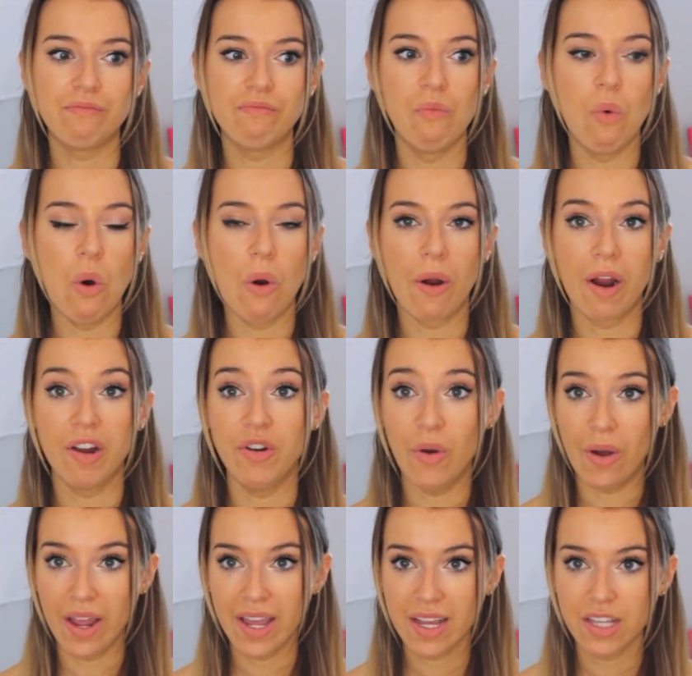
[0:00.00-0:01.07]
more
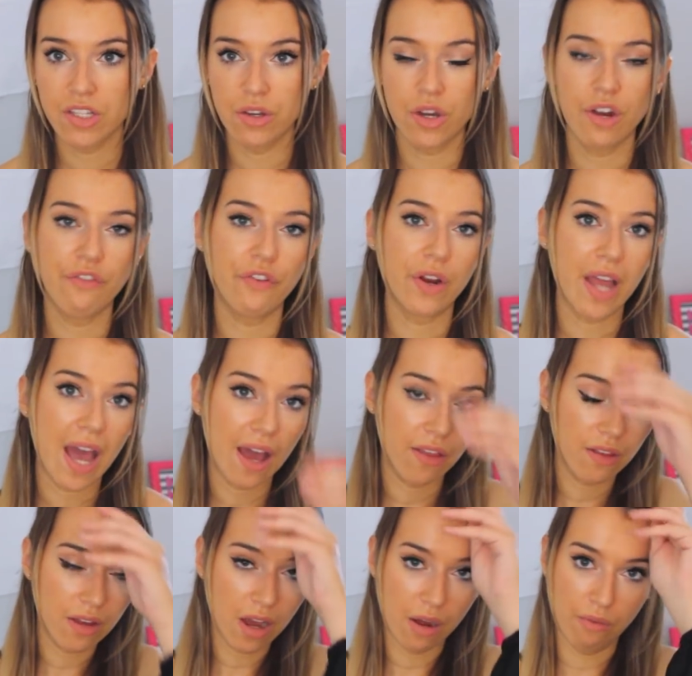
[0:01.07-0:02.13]
annoying because you could
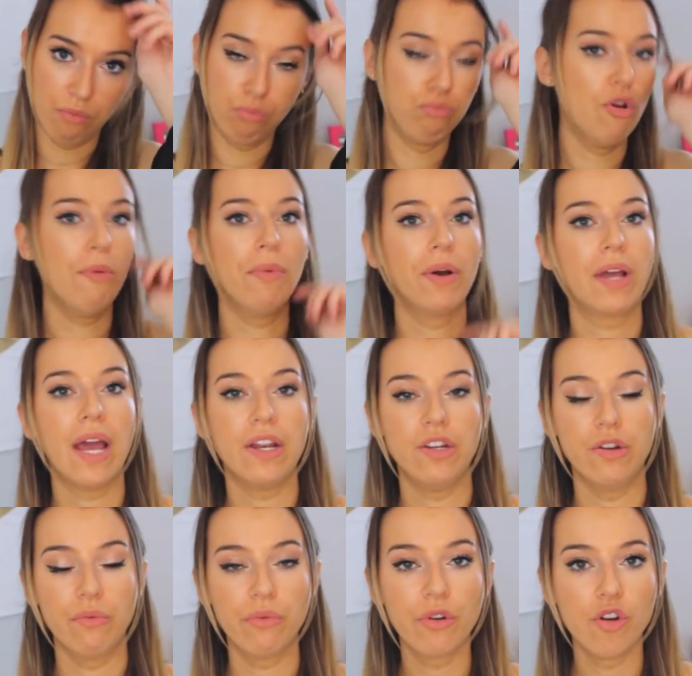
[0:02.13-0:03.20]
forget a notebook
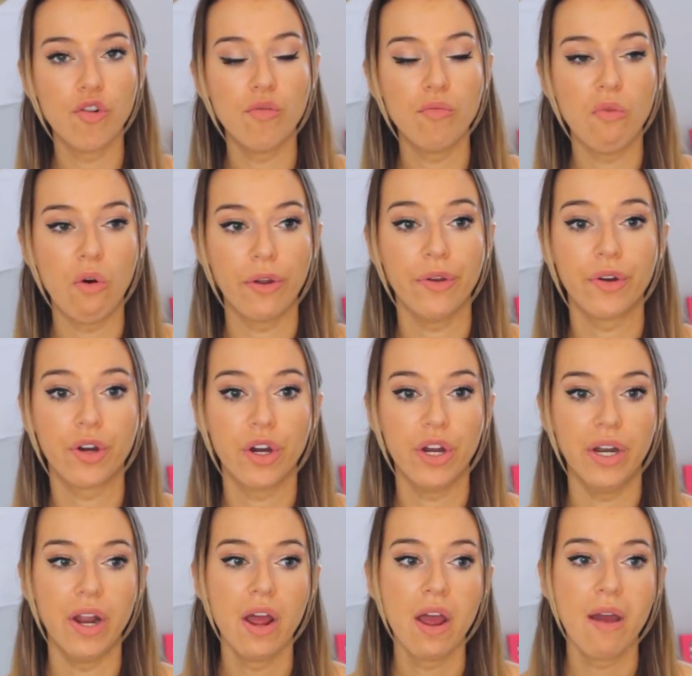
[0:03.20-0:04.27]
in your room, or you
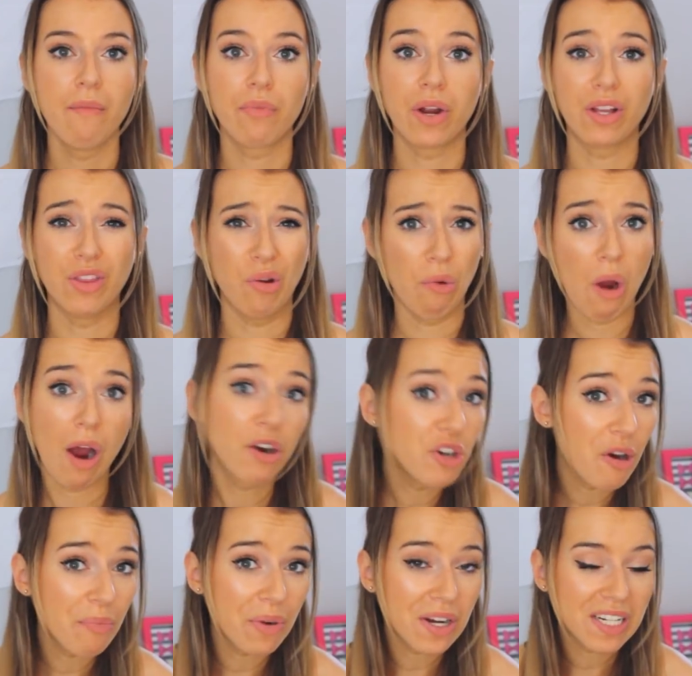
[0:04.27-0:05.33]
could bring the wrong
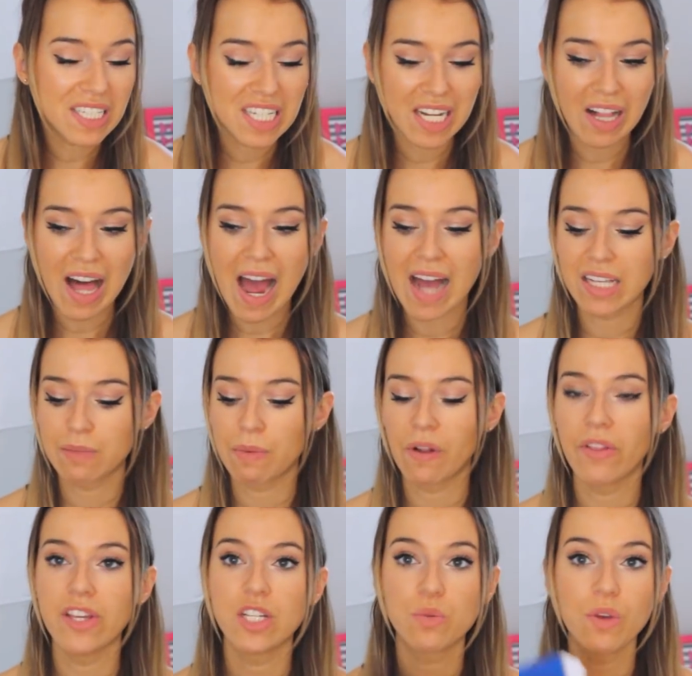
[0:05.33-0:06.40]
notebook to class. But
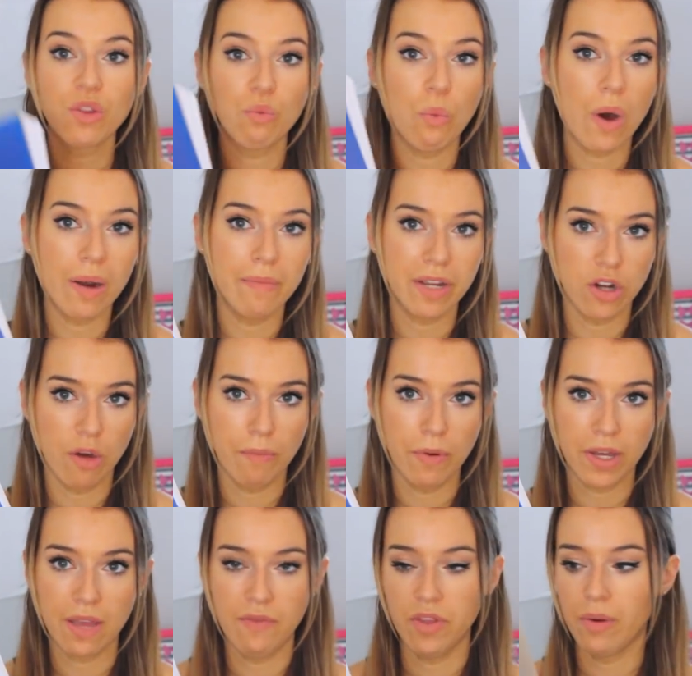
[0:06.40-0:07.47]
at least with one big
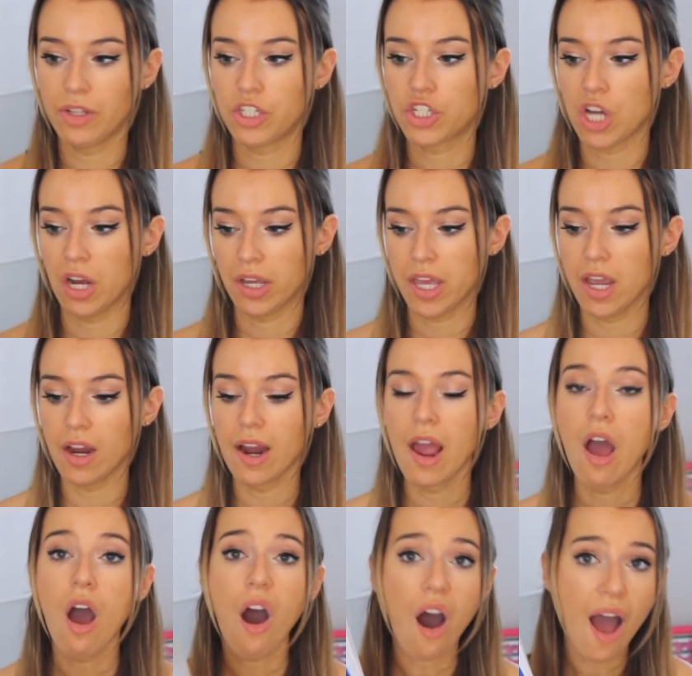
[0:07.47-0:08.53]
notebook, even though it's chunkier,
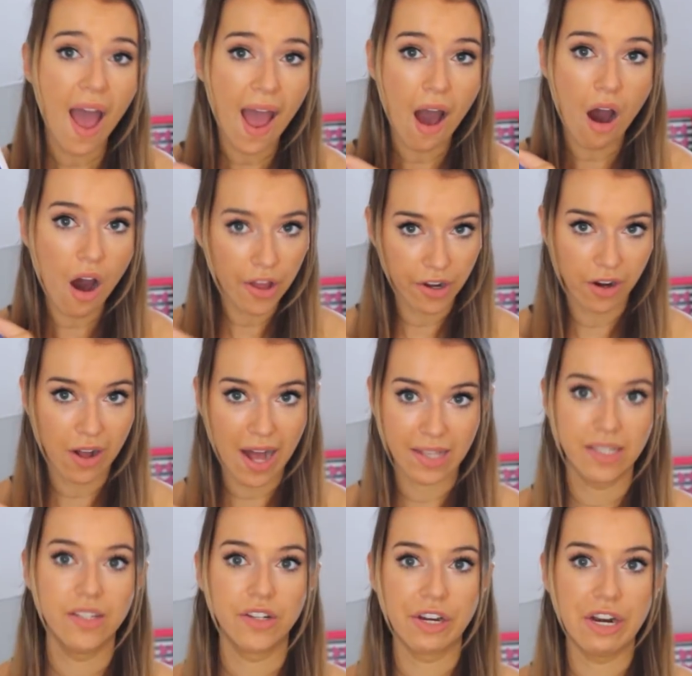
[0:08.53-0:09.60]
all your
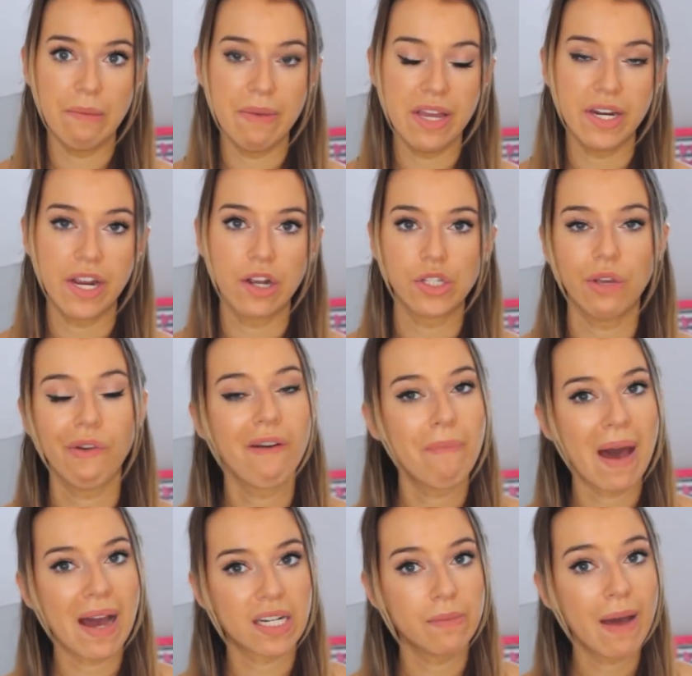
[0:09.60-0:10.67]
classes are going to be in here. So if you
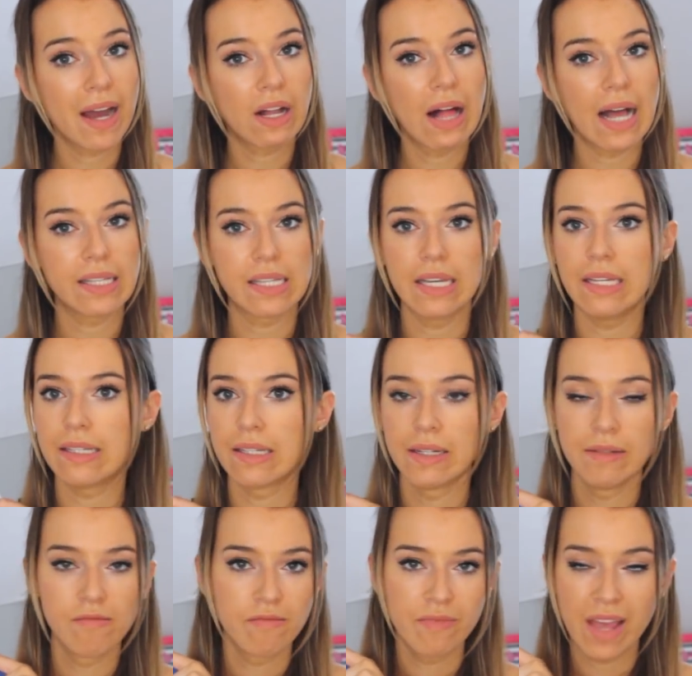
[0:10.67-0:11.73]
have back-to-back classes,
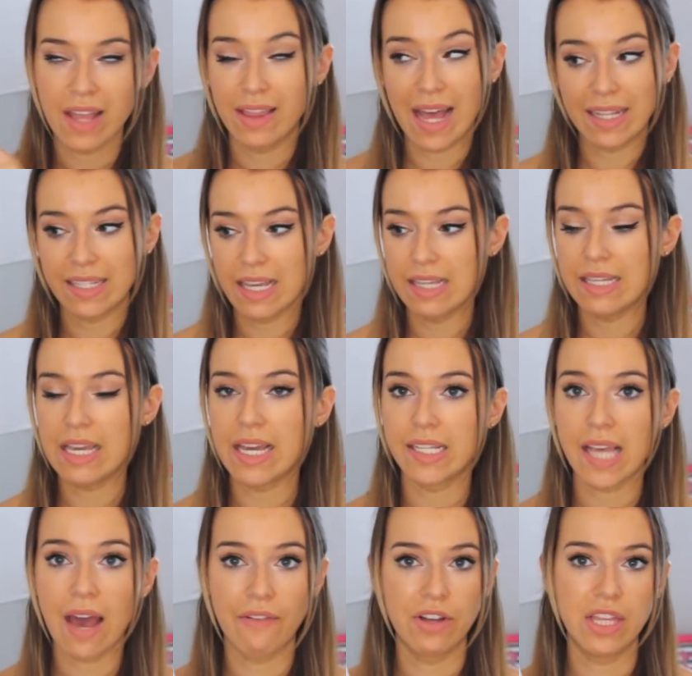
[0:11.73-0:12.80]
that's easy
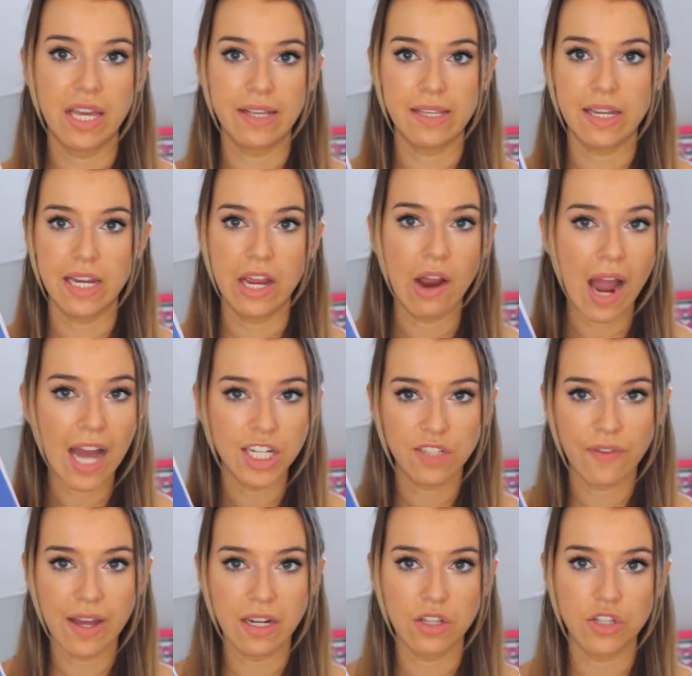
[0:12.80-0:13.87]
because everything's in here. I
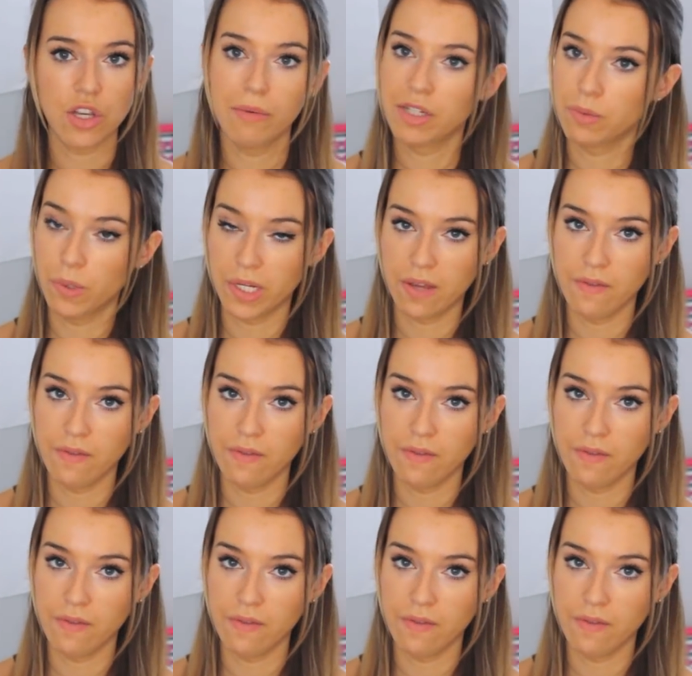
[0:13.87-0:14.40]
just find it so much more